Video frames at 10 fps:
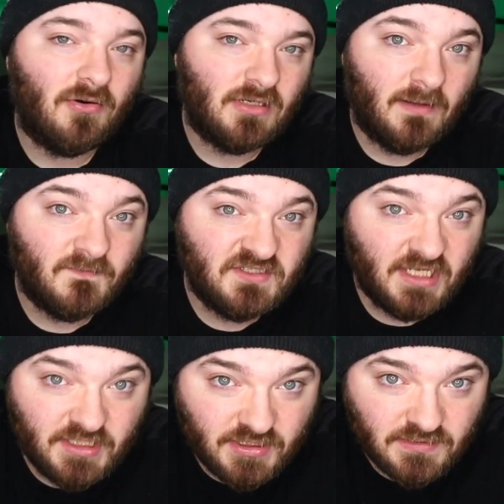
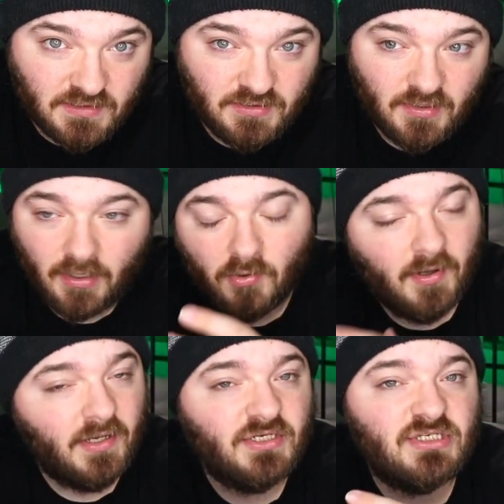conversations could trigger, or
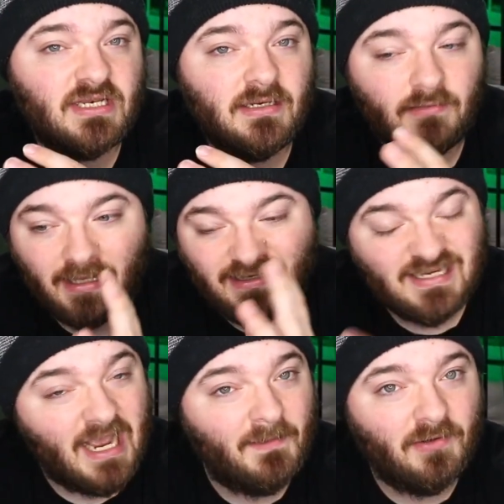you could just like
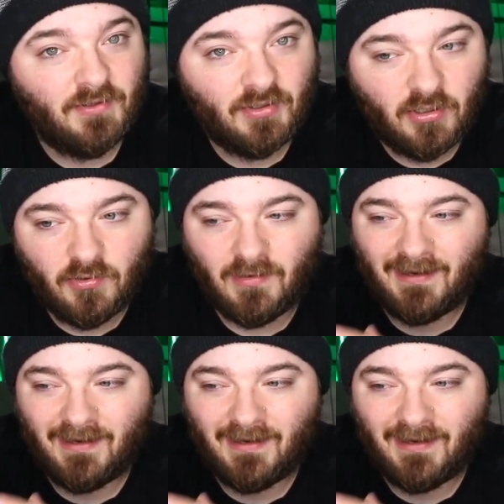time it on your own.